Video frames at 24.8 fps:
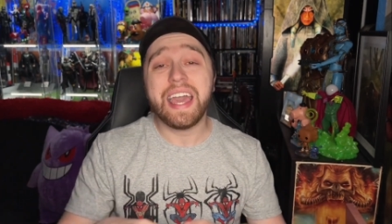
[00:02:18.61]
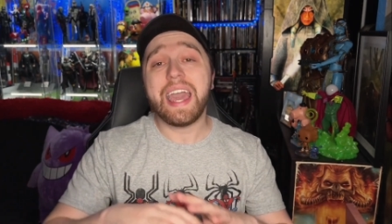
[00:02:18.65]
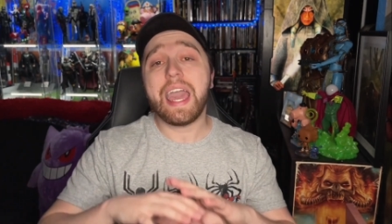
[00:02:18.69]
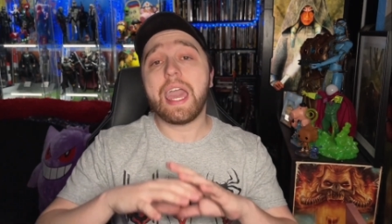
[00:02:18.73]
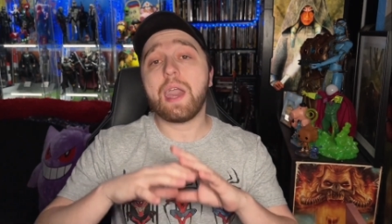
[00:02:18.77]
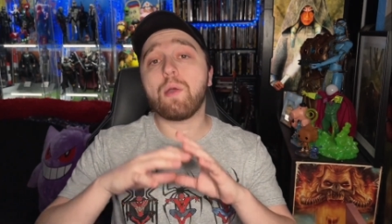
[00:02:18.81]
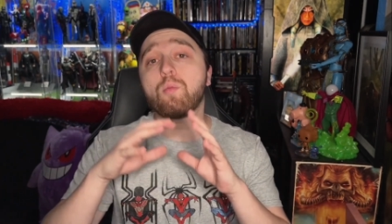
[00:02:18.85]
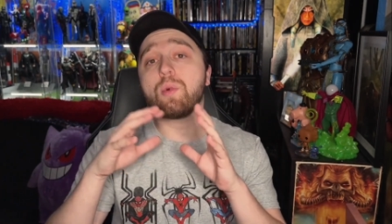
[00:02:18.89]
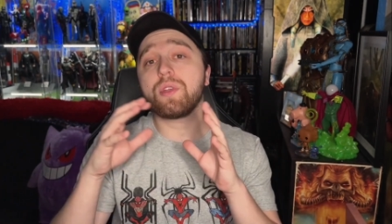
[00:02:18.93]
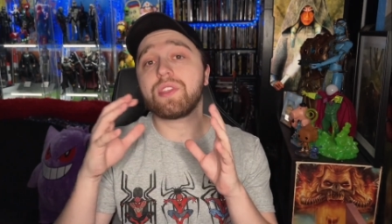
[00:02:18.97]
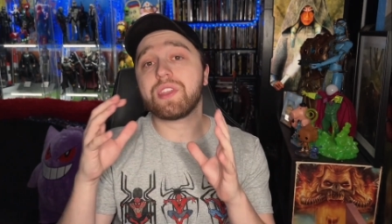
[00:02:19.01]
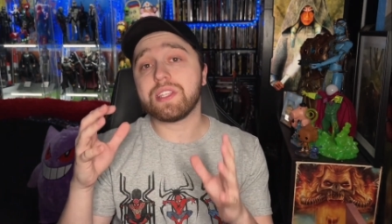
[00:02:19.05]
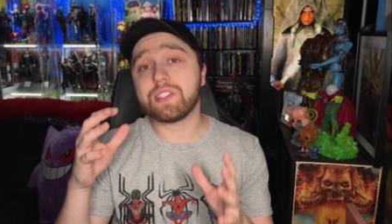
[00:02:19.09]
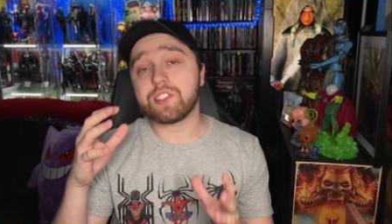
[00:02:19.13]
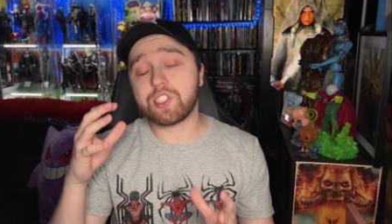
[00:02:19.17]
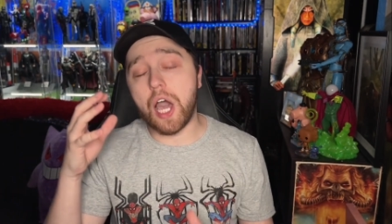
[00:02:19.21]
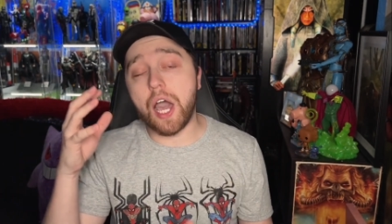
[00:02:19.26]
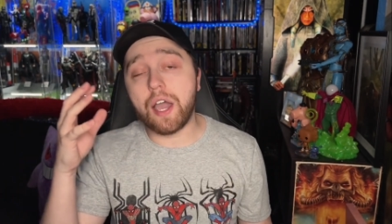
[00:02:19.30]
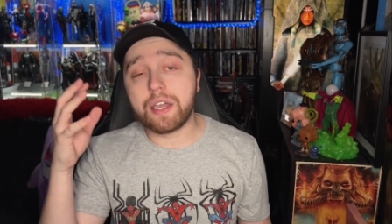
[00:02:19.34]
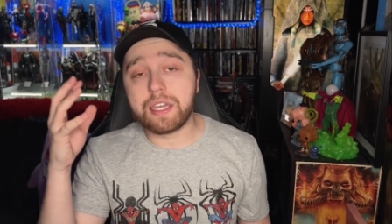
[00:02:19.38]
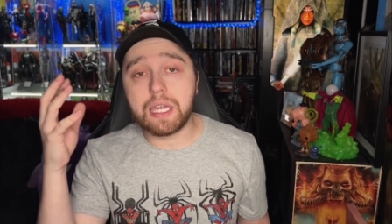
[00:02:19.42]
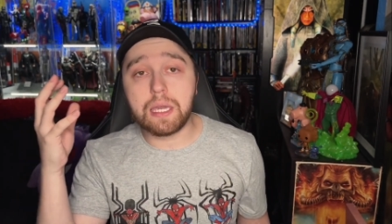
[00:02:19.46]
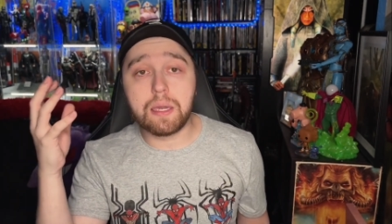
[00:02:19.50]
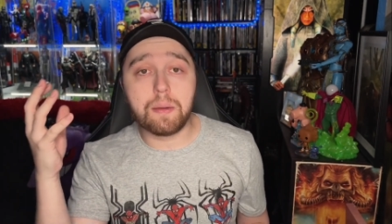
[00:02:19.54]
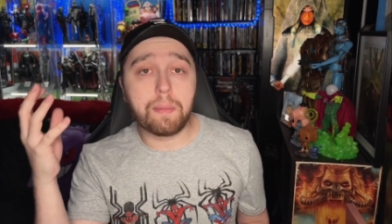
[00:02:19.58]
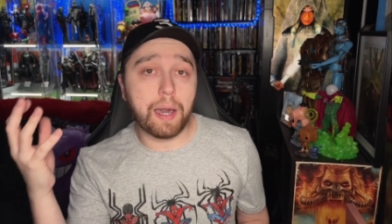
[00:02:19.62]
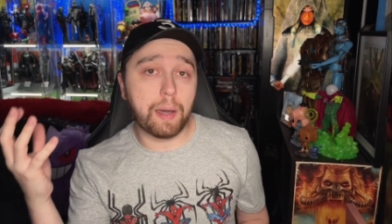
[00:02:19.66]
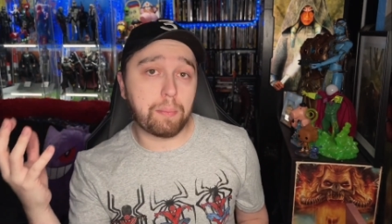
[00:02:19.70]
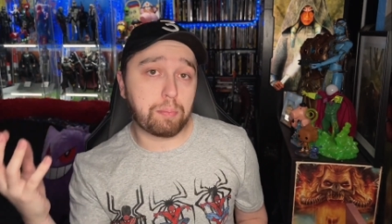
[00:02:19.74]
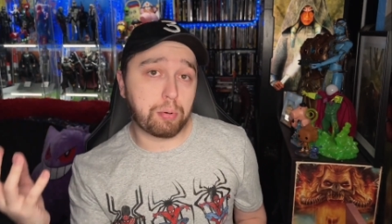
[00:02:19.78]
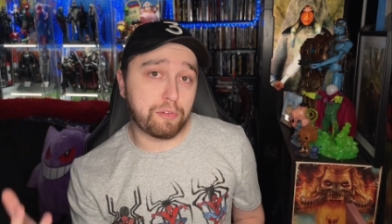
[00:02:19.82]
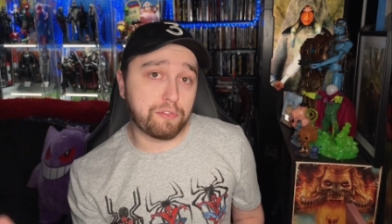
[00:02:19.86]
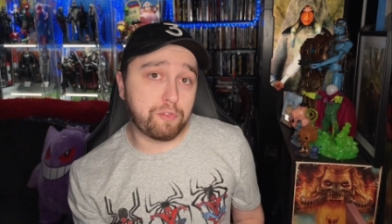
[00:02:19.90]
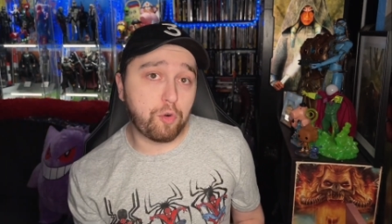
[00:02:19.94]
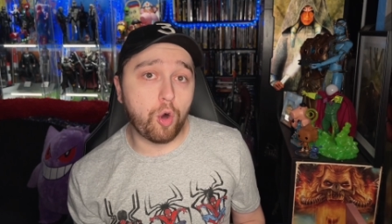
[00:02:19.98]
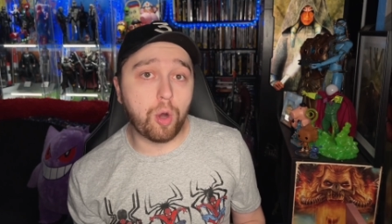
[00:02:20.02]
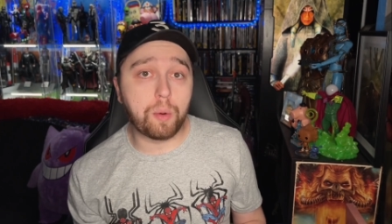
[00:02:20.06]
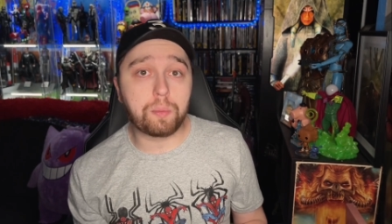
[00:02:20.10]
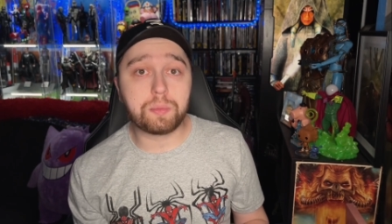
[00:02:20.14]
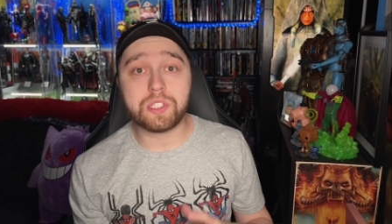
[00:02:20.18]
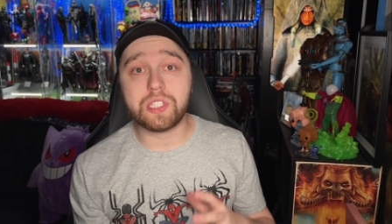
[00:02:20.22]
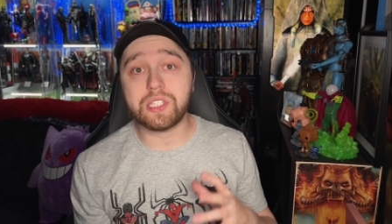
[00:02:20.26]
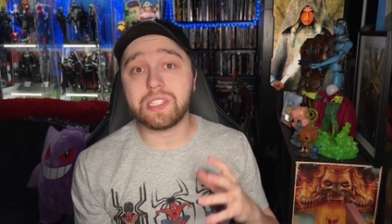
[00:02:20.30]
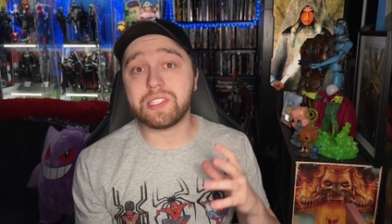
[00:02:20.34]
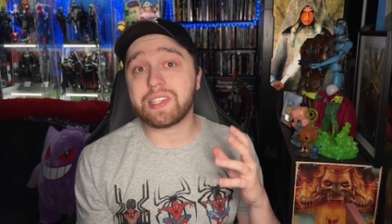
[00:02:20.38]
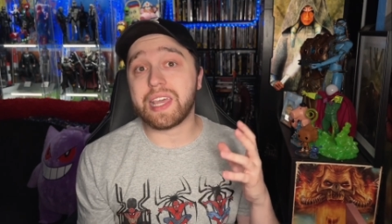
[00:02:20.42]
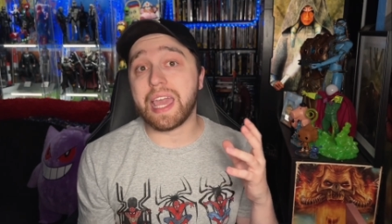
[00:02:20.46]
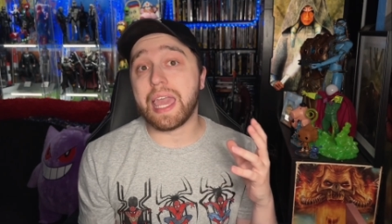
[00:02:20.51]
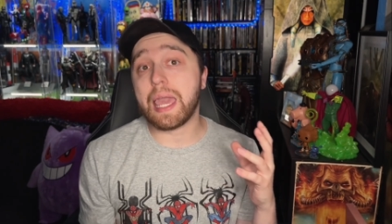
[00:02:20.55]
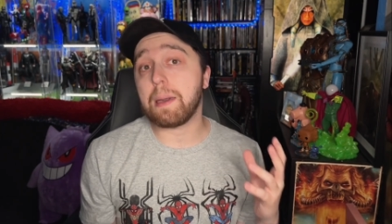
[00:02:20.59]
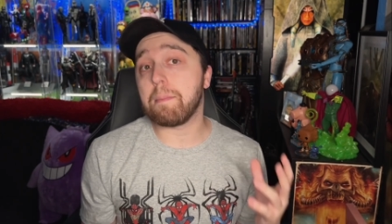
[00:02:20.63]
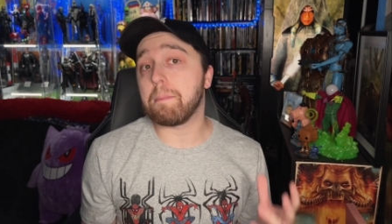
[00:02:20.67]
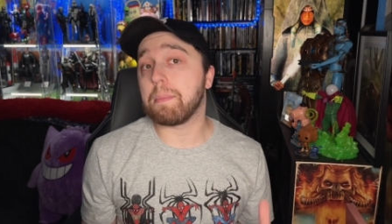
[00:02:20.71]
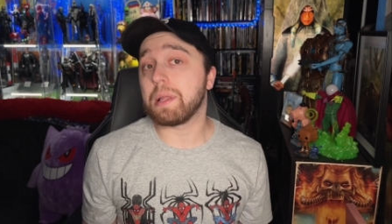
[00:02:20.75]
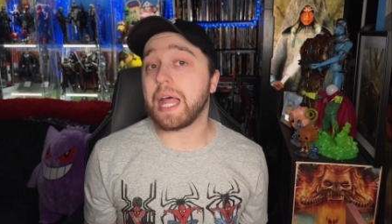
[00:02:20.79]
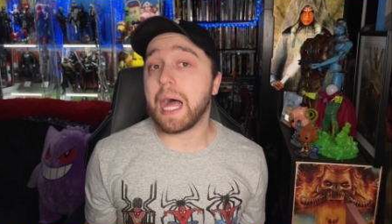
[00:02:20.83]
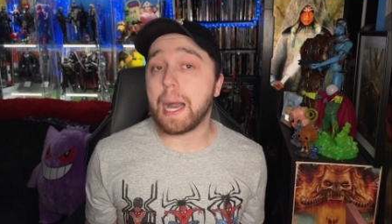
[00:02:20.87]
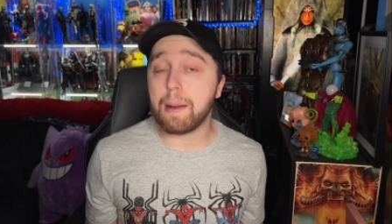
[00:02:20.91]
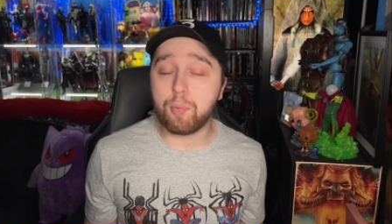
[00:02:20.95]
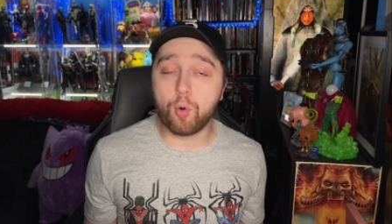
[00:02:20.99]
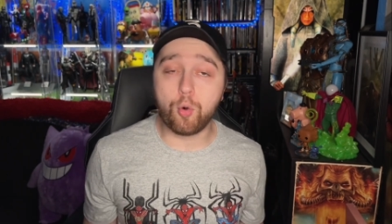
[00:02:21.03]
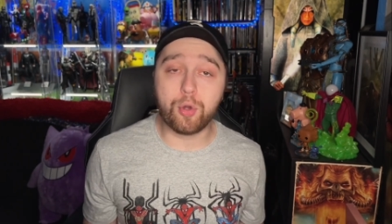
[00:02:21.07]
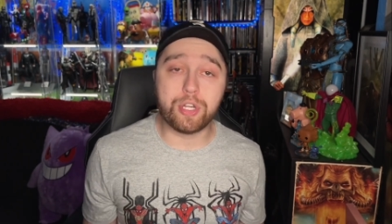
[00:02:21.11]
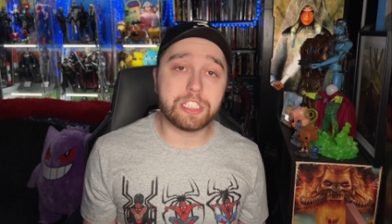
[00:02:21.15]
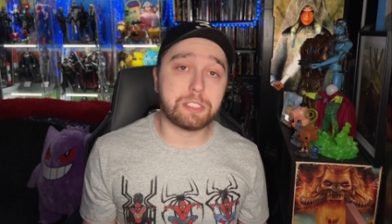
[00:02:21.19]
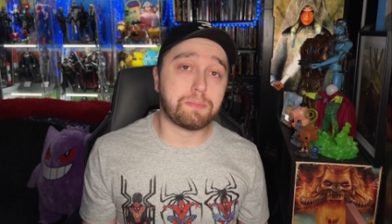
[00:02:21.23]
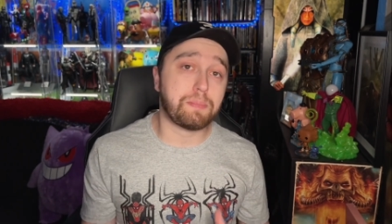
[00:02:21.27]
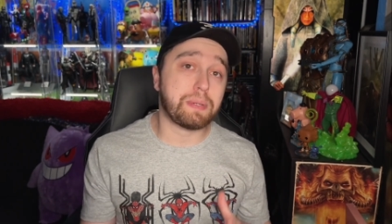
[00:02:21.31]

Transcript: and within talking about performances and plot points,